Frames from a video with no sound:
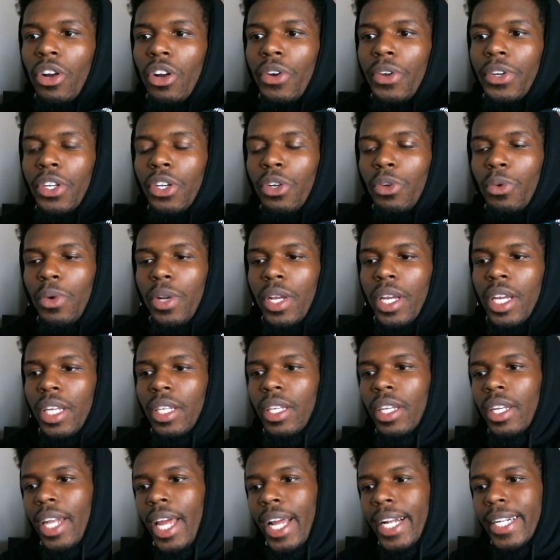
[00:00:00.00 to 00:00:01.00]
in the
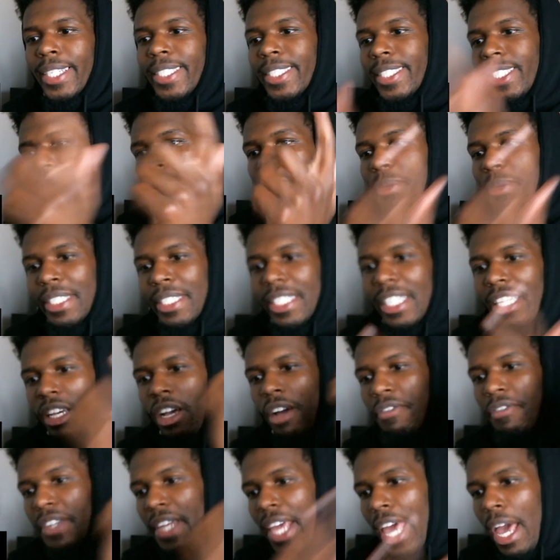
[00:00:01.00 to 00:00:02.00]
green look like the cinnamon stick
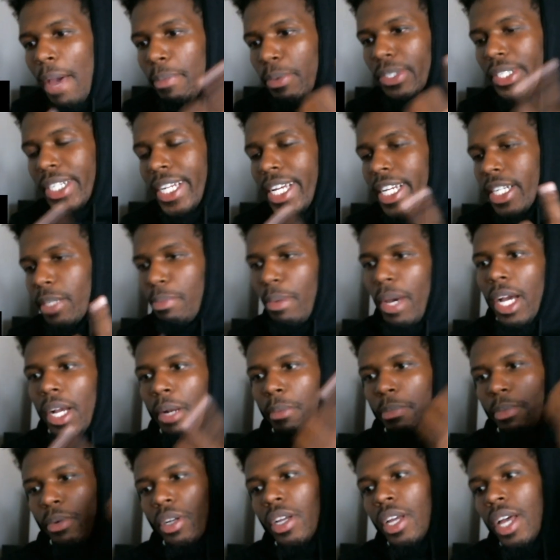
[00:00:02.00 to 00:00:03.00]
off the Apple Jacks
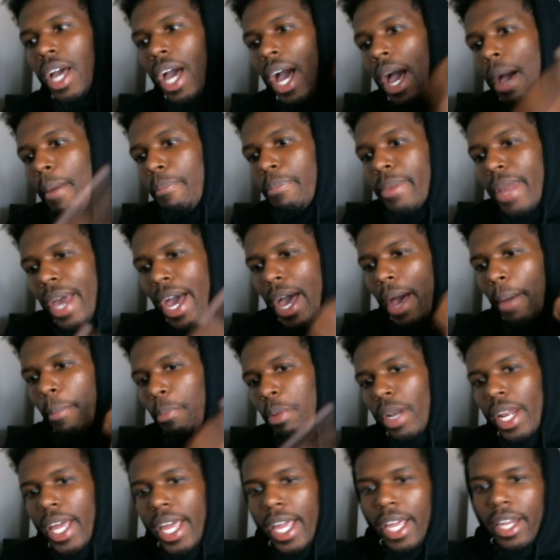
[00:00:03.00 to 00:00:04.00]
box, bro. I'm not
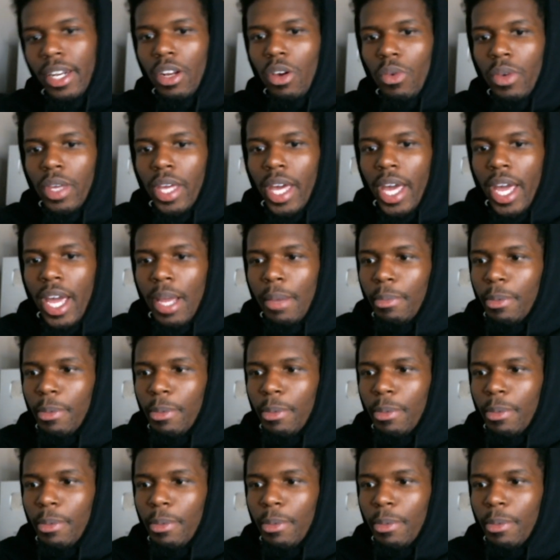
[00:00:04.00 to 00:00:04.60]
playing no games,